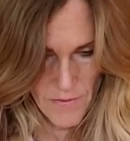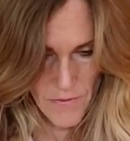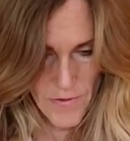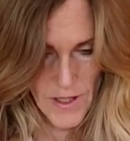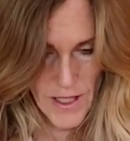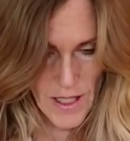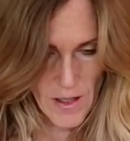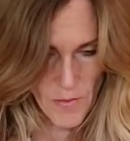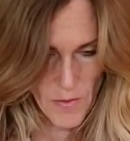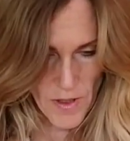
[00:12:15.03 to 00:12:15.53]

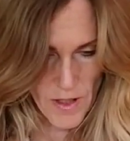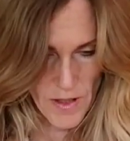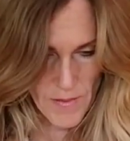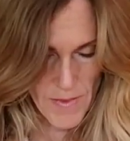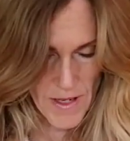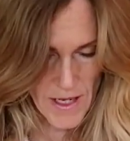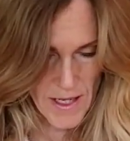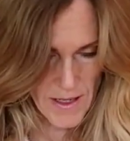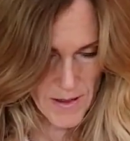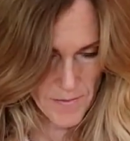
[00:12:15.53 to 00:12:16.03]
forget where
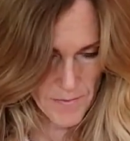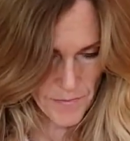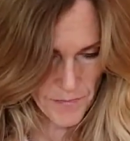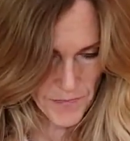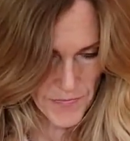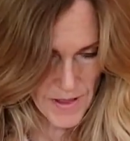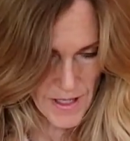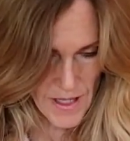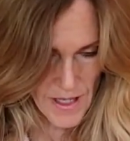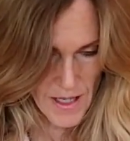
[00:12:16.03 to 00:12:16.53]
I'm at.
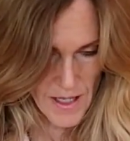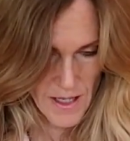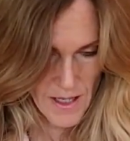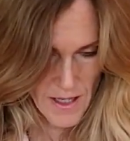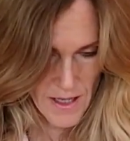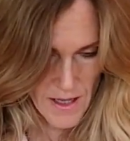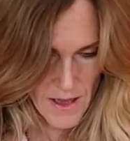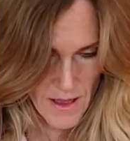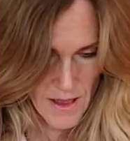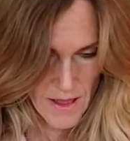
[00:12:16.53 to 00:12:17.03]

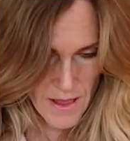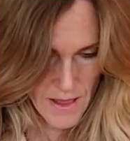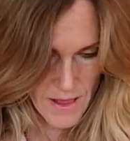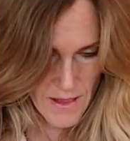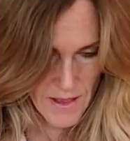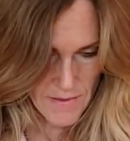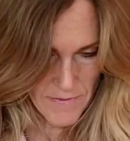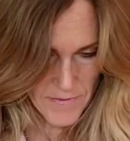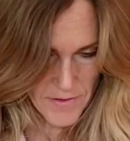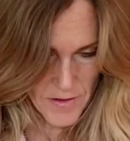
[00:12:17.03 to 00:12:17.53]

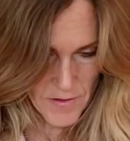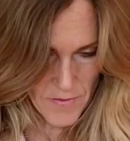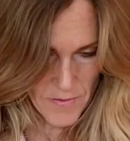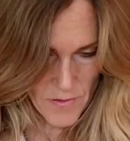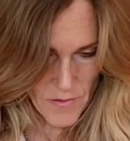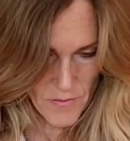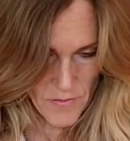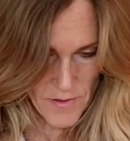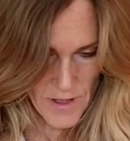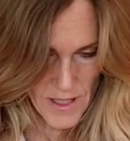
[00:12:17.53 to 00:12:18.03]
Left
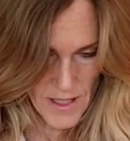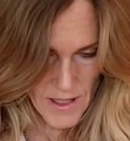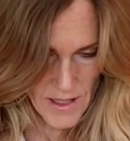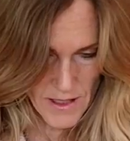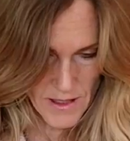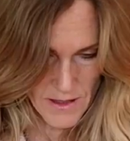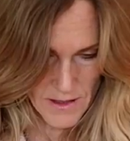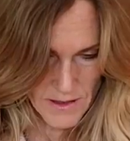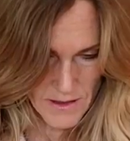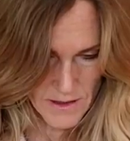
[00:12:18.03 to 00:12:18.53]
over
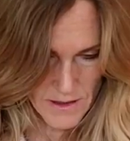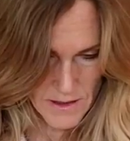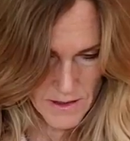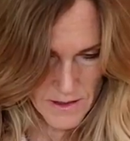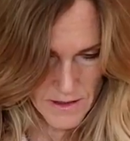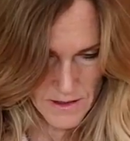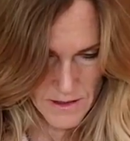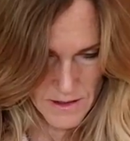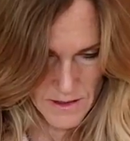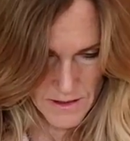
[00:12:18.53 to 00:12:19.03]

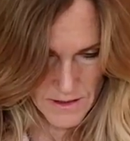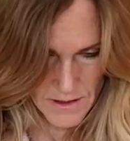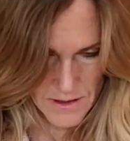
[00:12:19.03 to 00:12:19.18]
right.